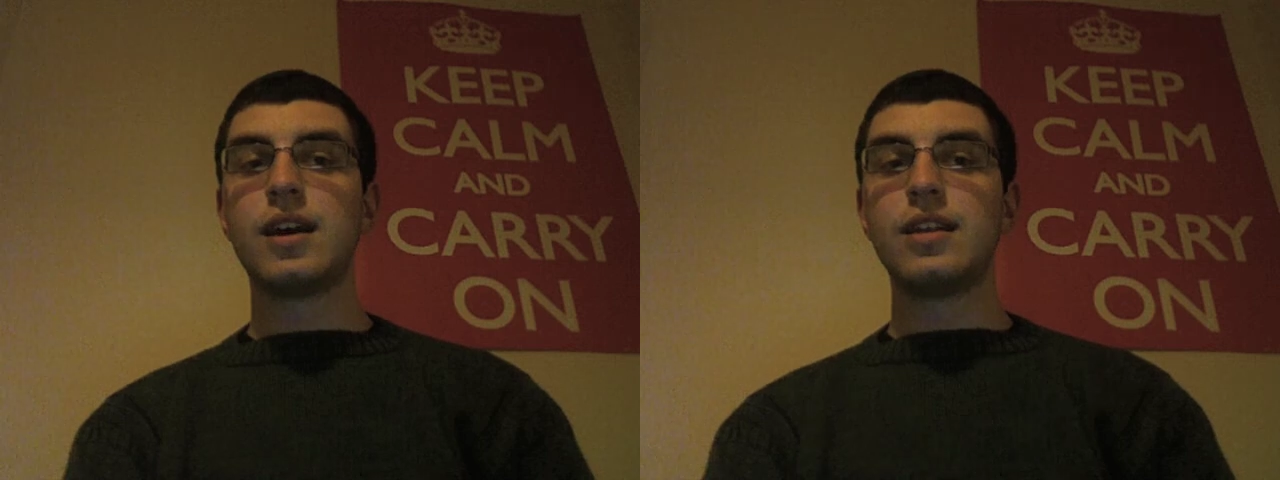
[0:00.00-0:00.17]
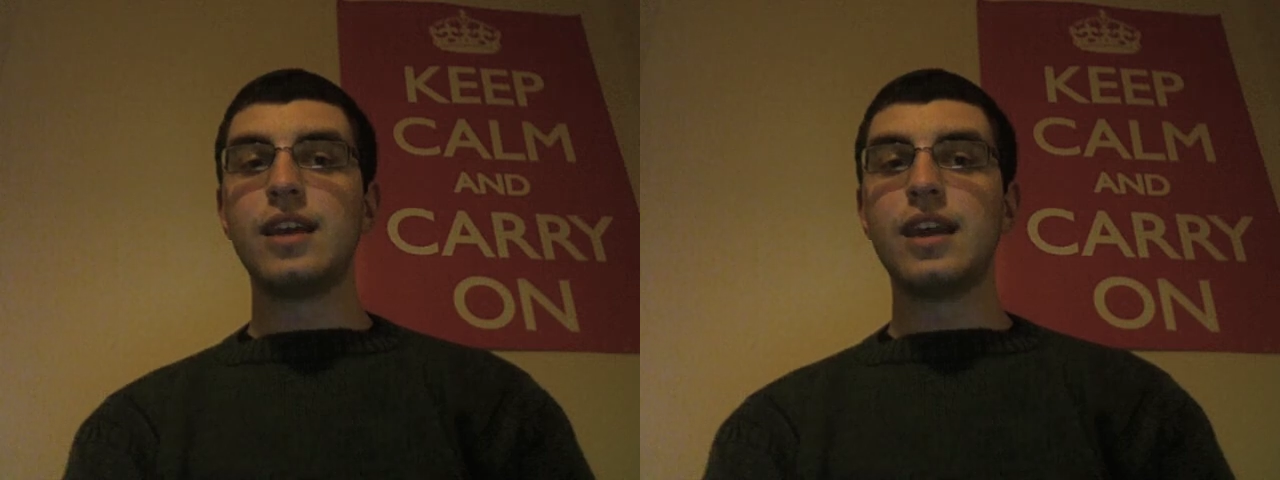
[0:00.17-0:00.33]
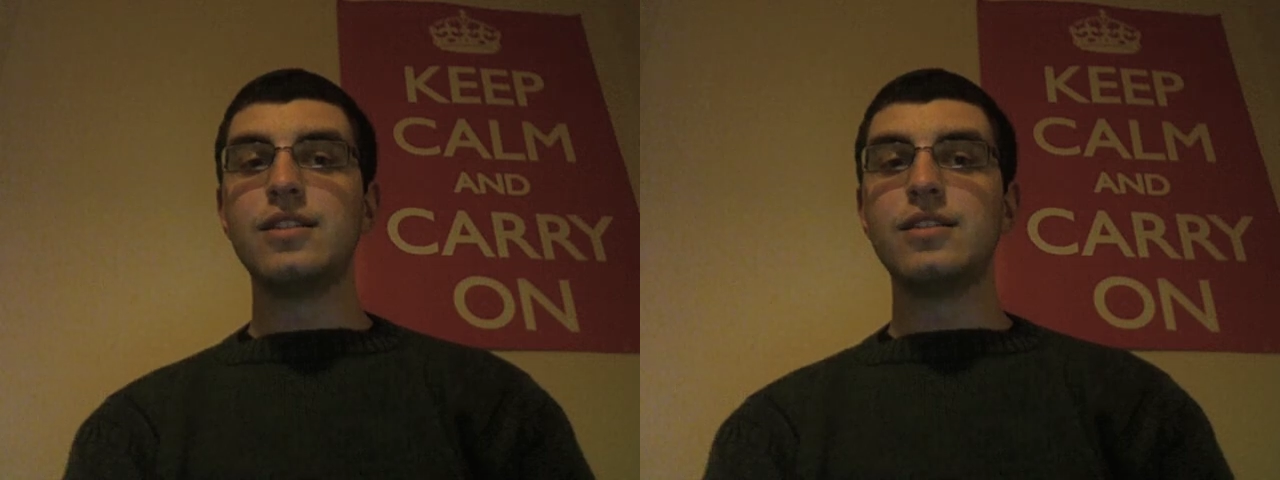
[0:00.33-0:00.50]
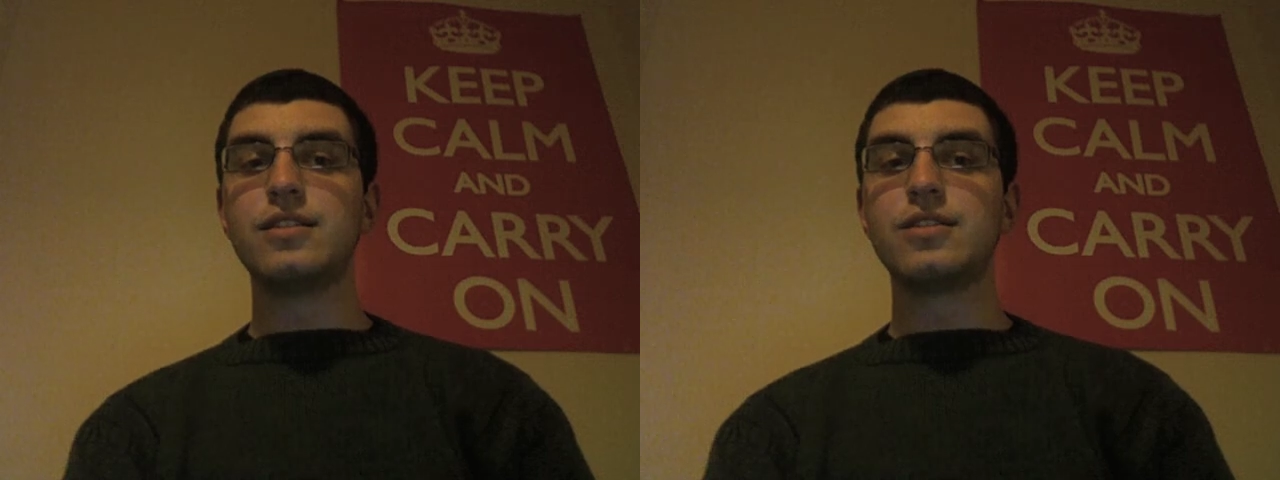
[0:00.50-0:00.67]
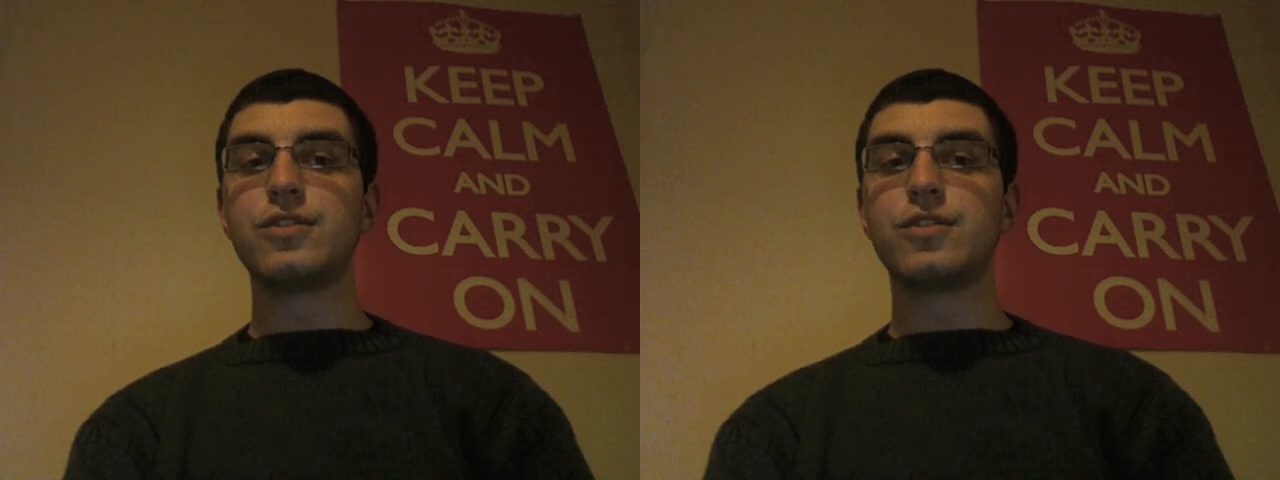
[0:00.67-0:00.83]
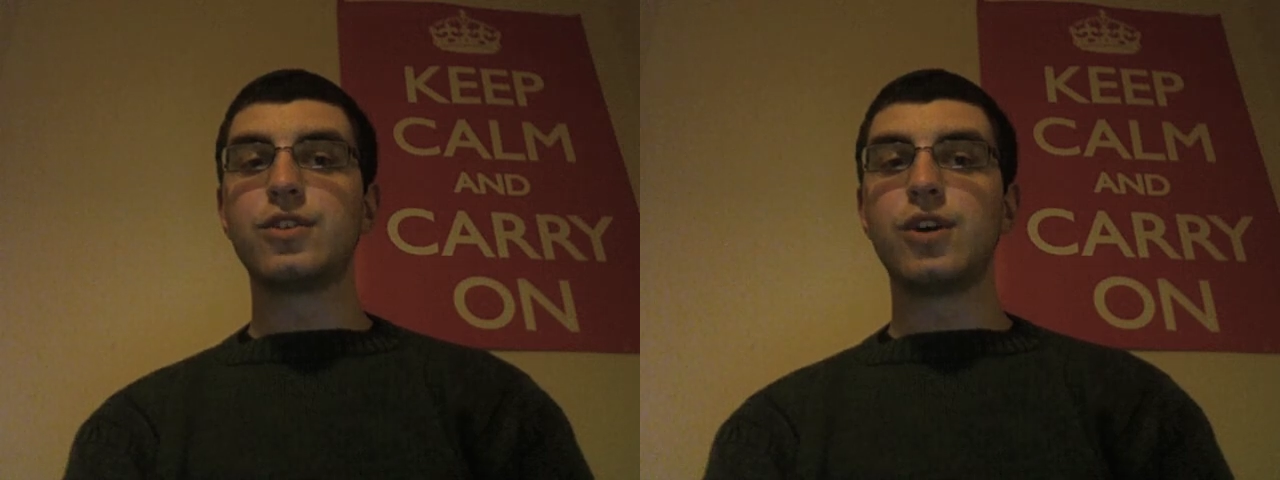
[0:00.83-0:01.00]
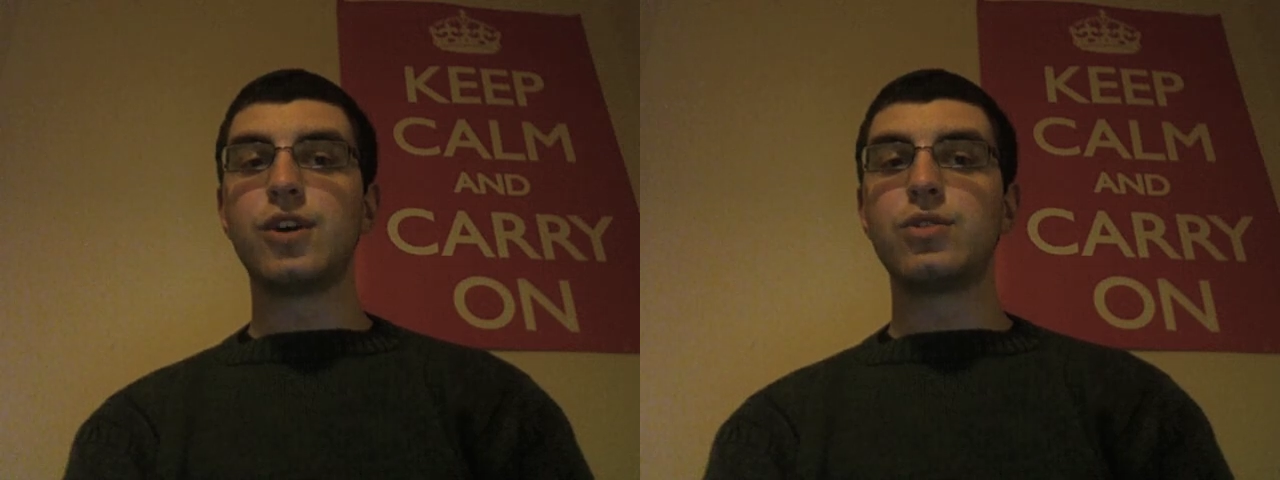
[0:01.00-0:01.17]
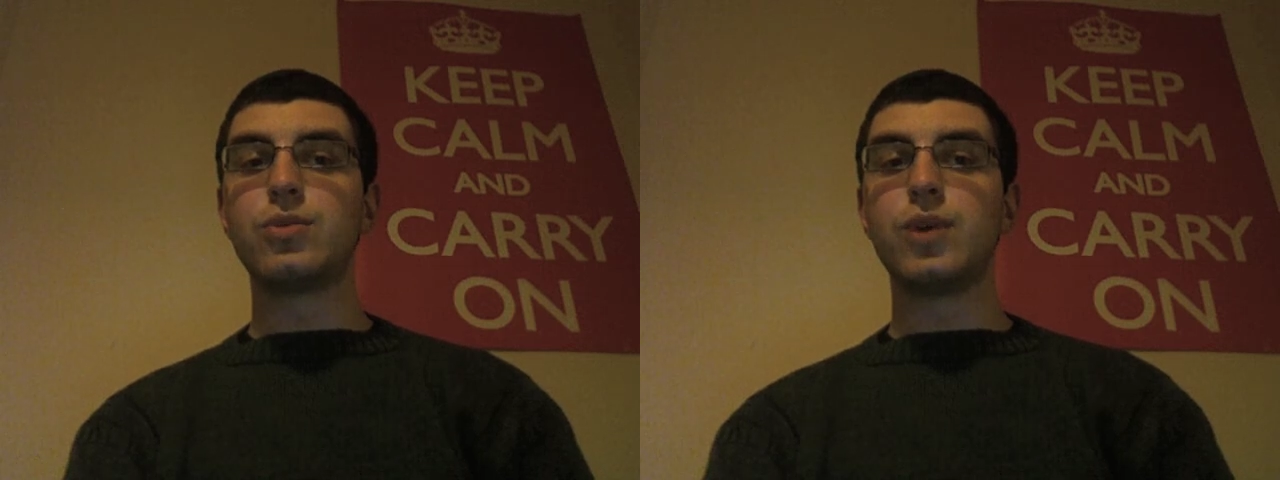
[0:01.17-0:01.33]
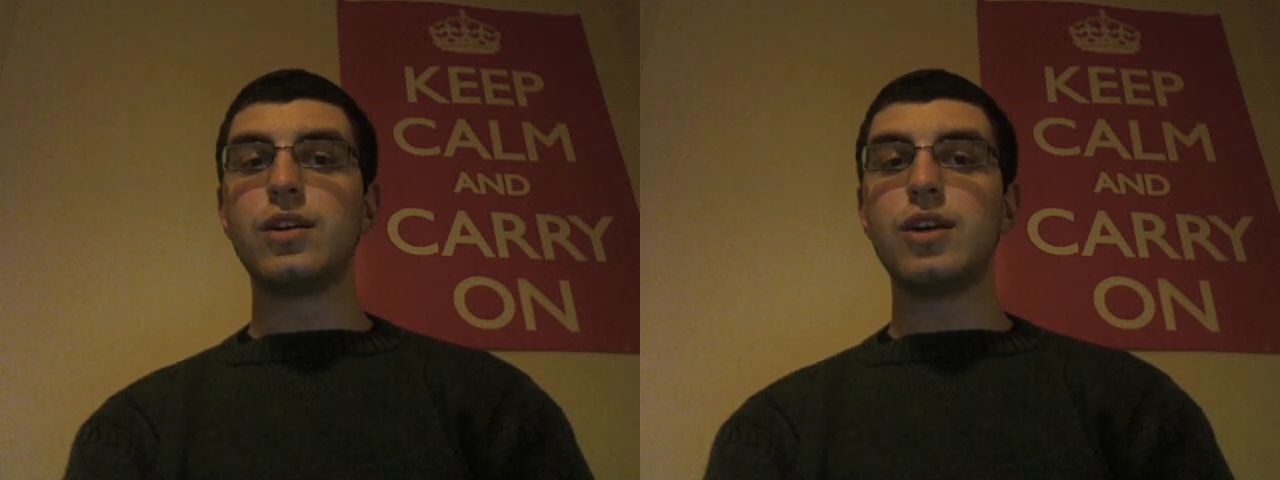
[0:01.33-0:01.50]
The inns of
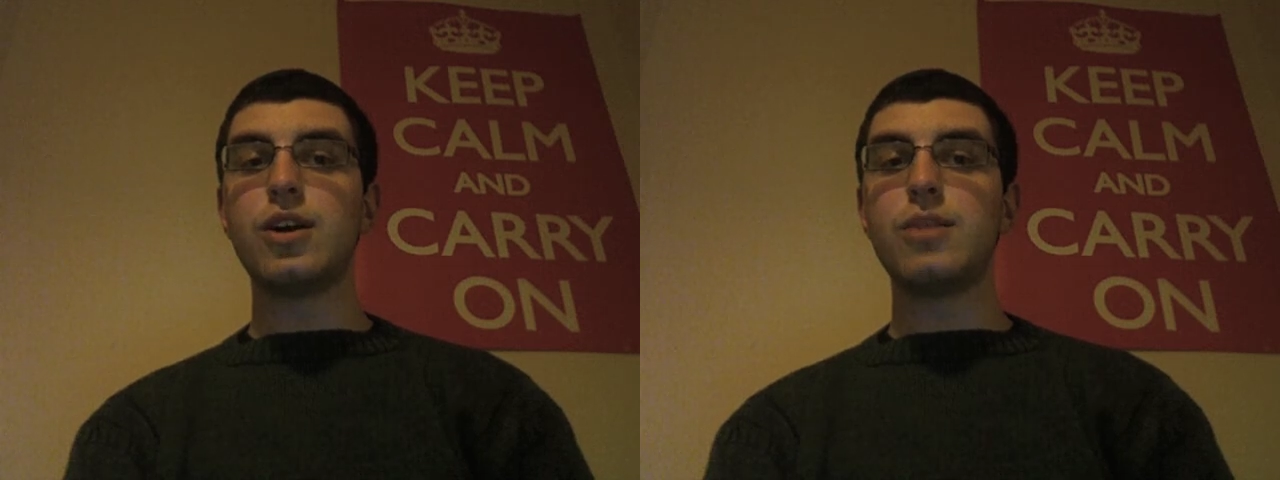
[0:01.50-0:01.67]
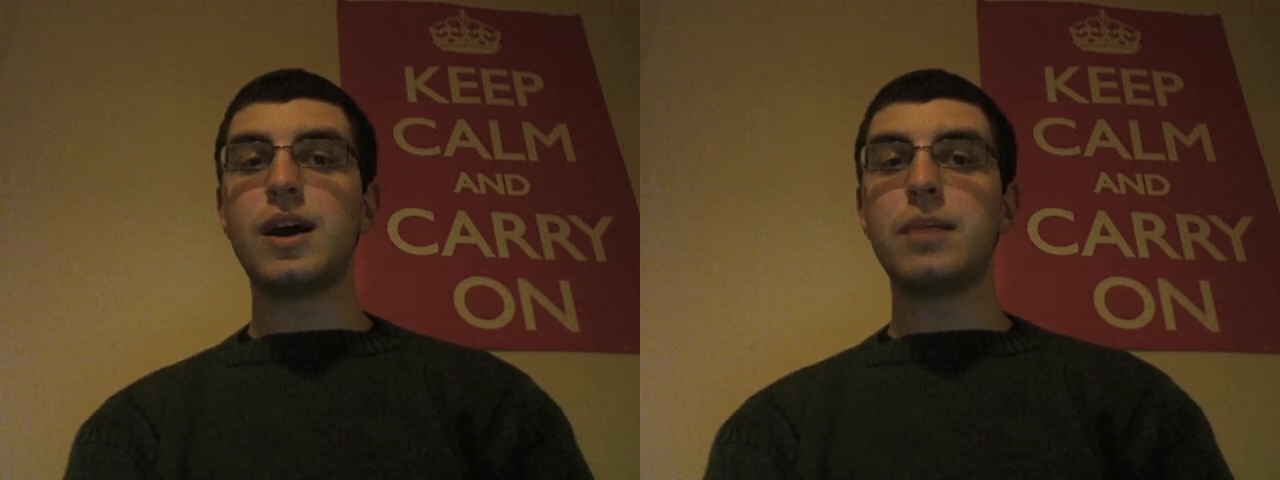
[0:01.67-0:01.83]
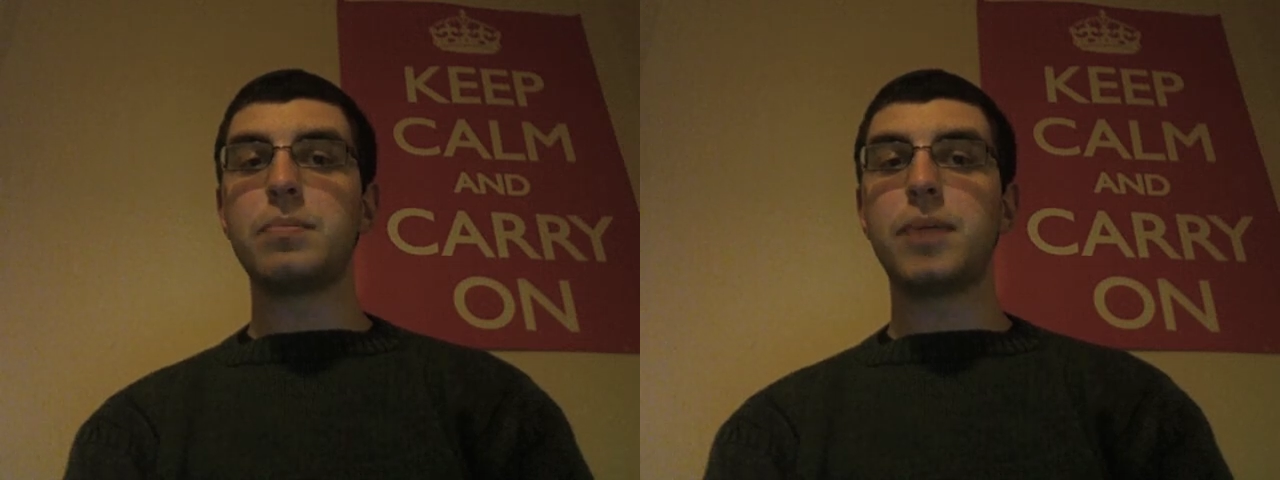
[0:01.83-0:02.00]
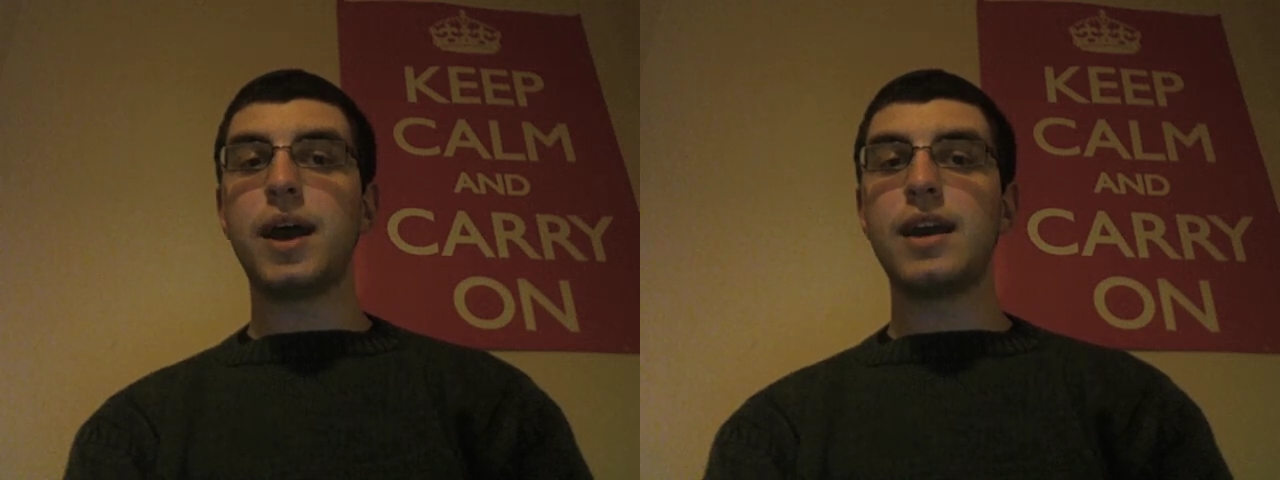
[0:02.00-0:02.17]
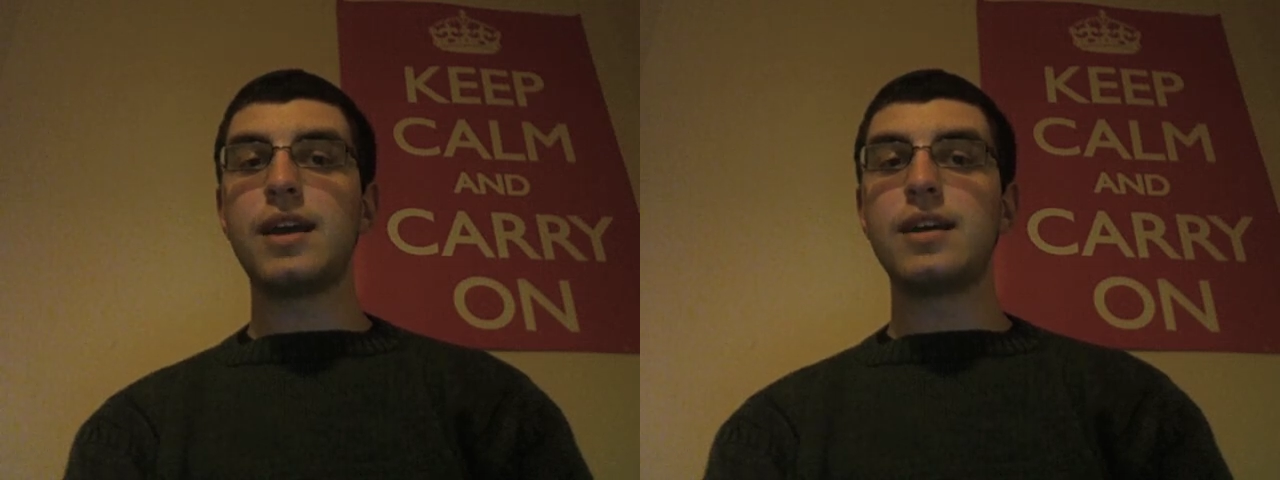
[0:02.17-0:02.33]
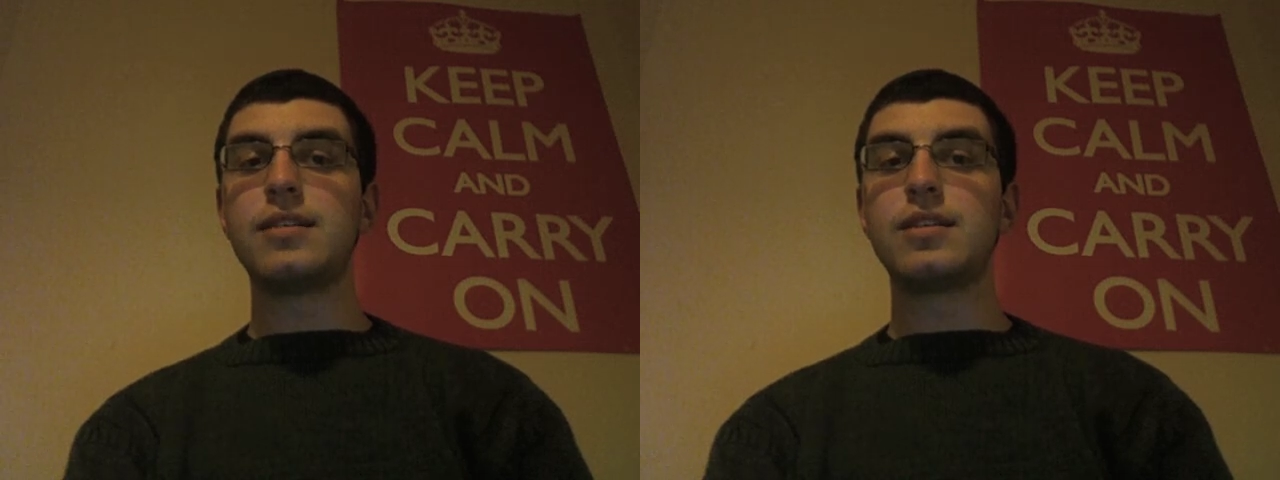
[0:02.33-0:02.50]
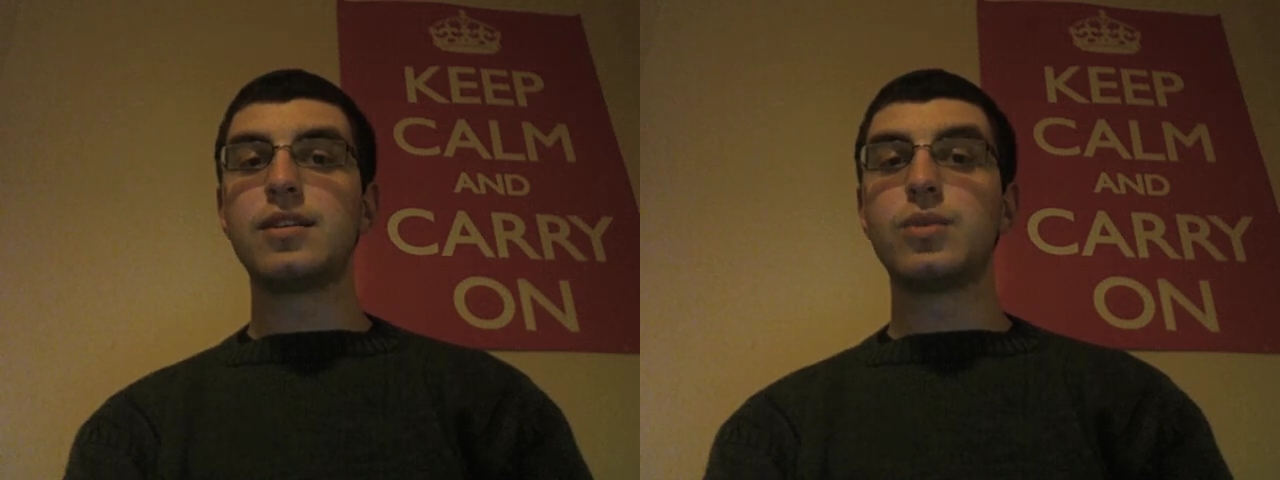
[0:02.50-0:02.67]
God where no man paid,